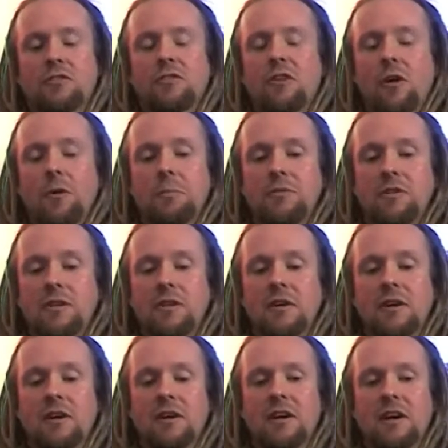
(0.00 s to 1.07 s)
stopped,
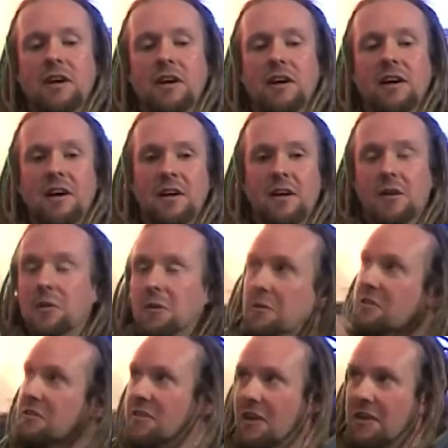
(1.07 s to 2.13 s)

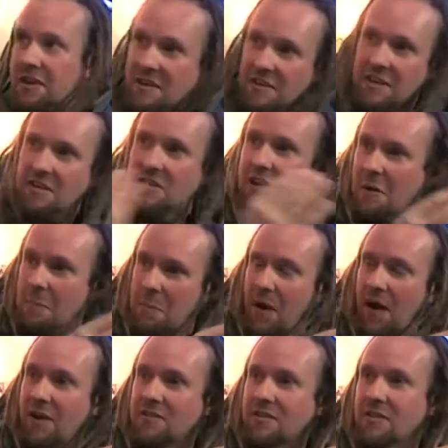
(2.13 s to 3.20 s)
all of a sudden he's, he's come
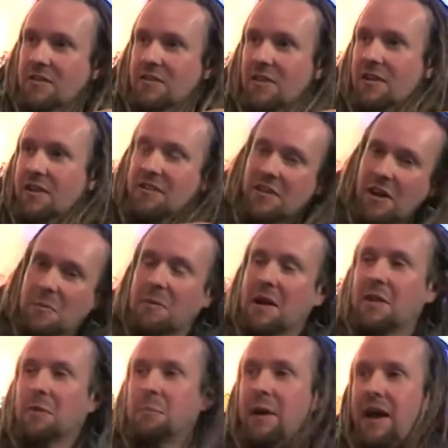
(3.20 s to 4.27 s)
past us, like he's come
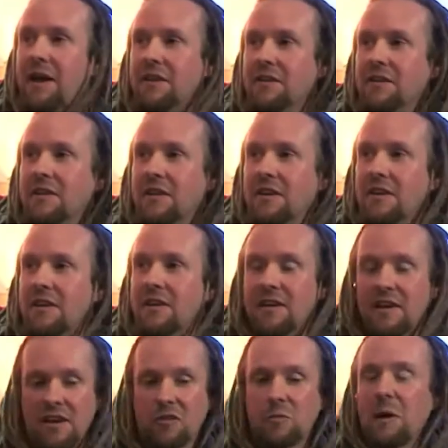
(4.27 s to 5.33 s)
round the bend,
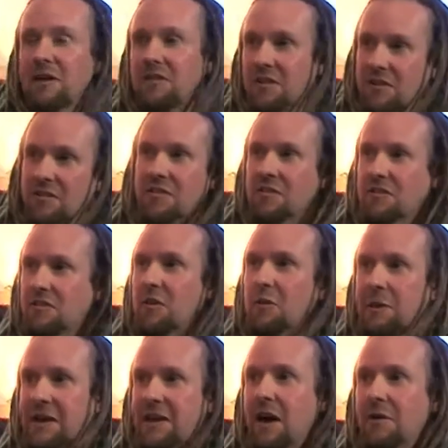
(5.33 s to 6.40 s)
expecting us to
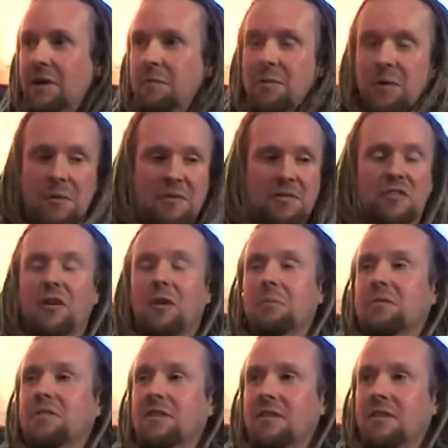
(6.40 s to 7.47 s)
still be going, but we've
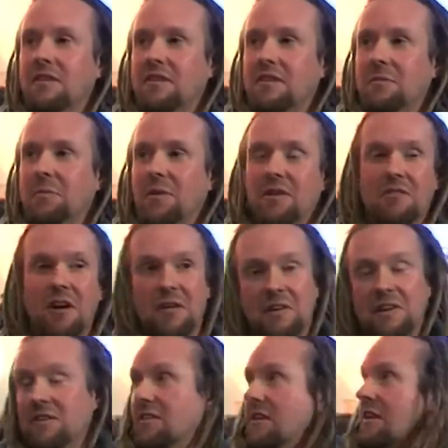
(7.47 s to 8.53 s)
stopped yeah, by the road.
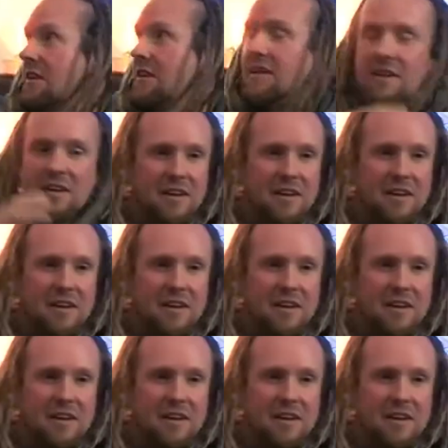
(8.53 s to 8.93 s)
See Roman